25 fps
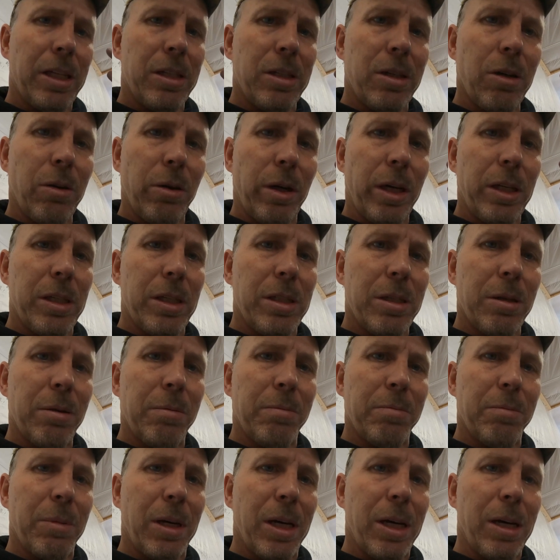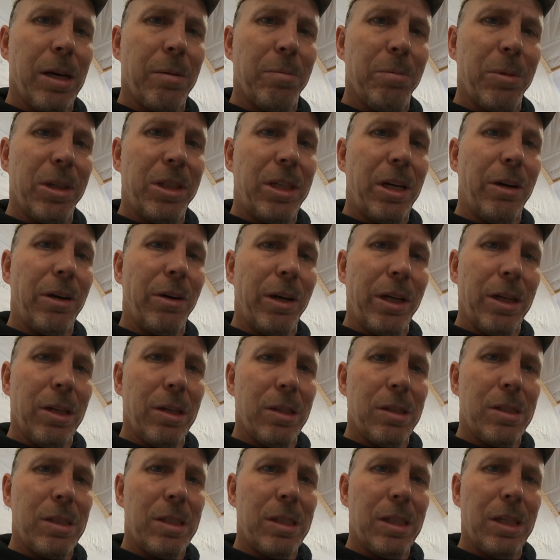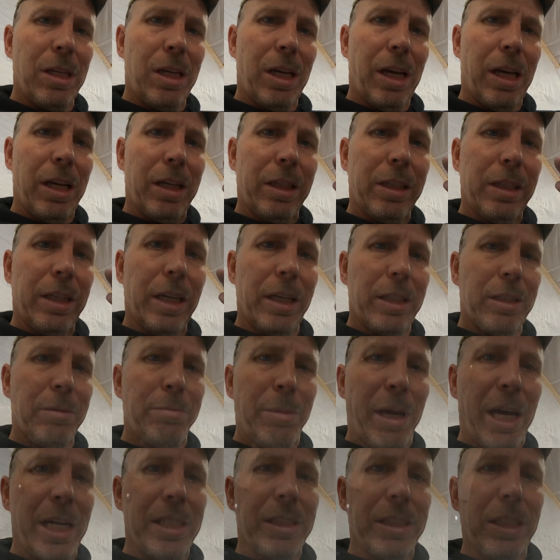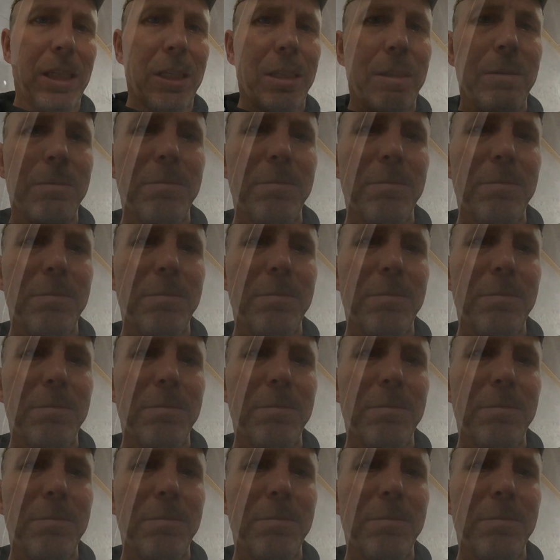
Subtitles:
Let's go get some materials and get to masking.